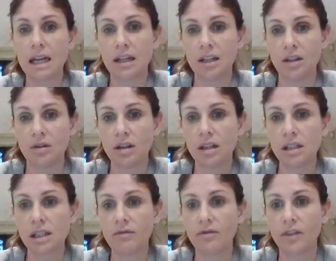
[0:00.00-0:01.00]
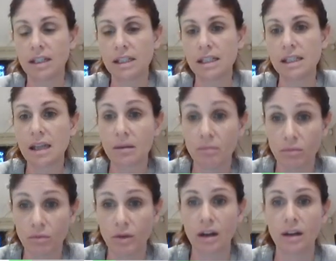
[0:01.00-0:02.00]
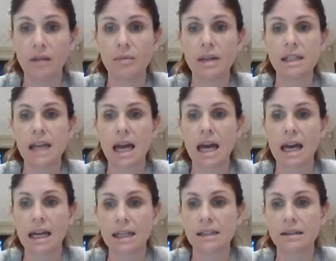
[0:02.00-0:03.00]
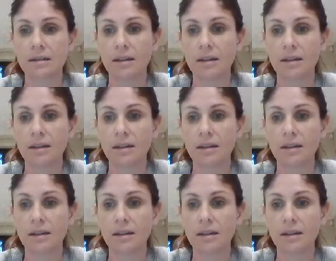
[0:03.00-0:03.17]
and a yogurt and finds the sum. We know that means add.